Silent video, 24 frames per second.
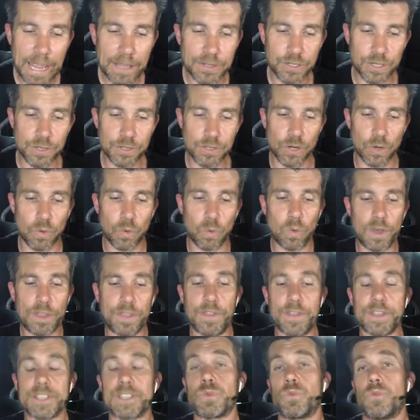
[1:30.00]
As usual
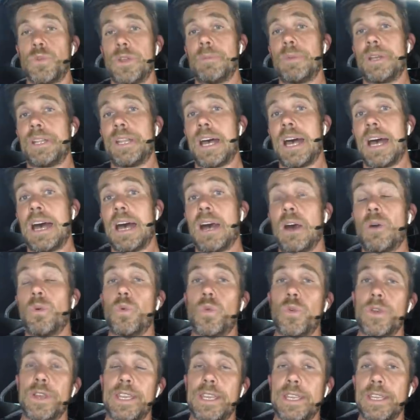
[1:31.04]
with this webinar,
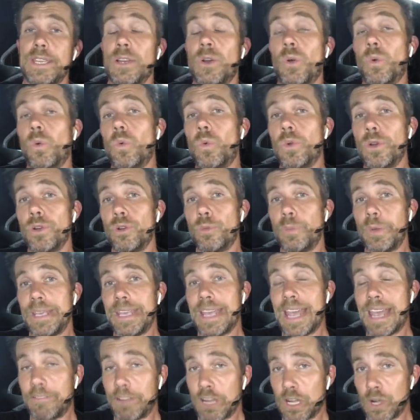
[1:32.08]
we will
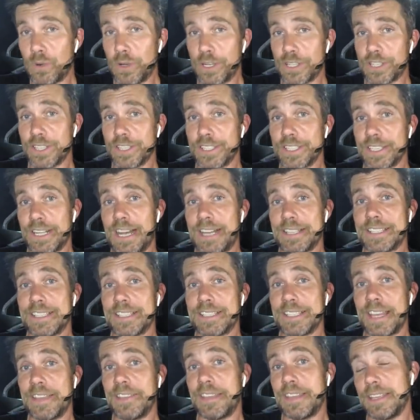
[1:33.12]
be having questions and
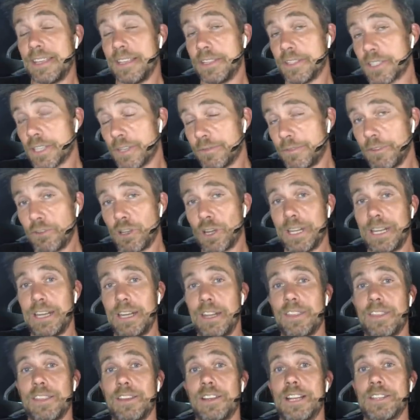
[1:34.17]
answers at the end, so if you've got
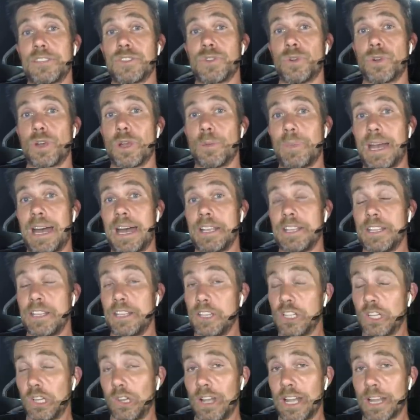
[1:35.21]
anything I talk about that
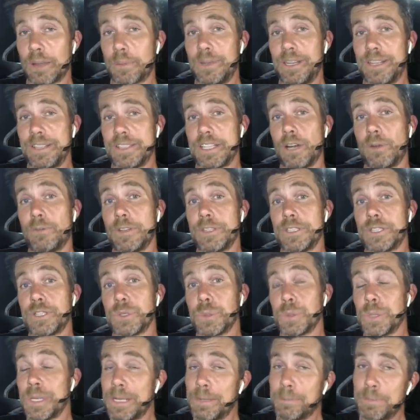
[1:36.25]
you'd like me to delve
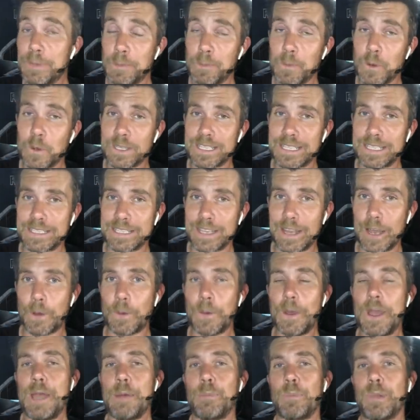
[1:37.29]
into in a bit more
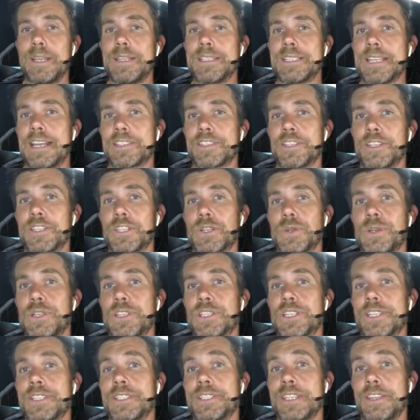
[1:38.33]
detail, please ask those
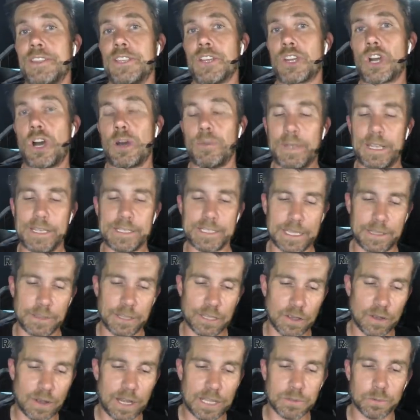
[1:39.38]
questions in the comments and
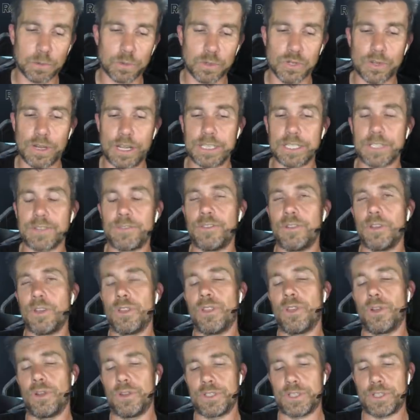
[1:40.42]
the guys will transfer
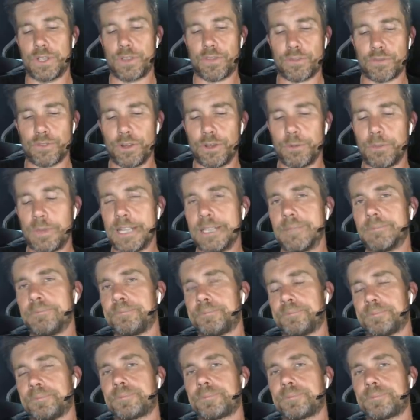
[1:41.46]
those through to me.